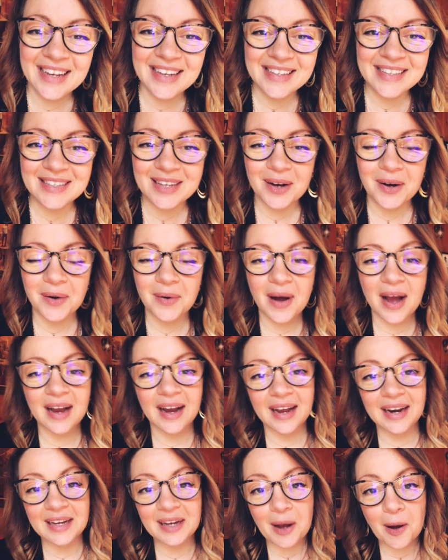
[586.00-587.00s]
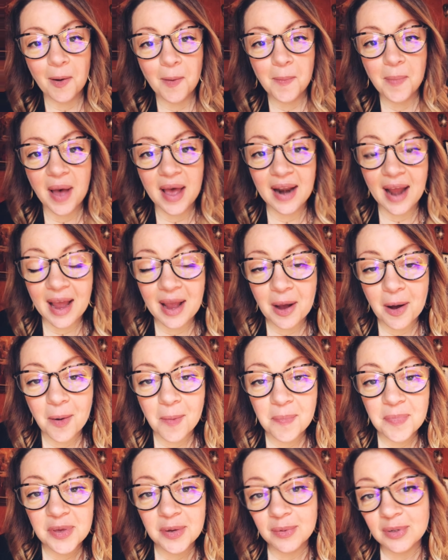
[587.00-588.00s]
so I got to go, but I
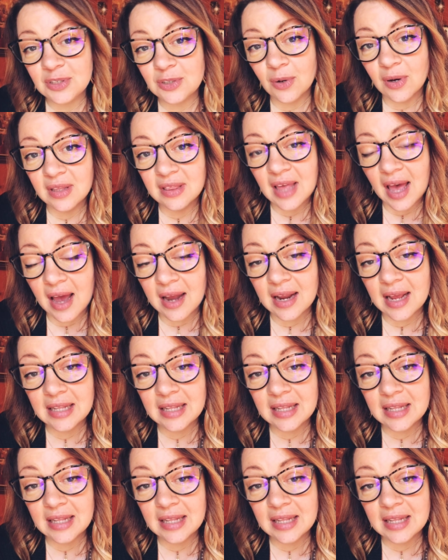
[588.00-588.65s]
hope you enjoyed that,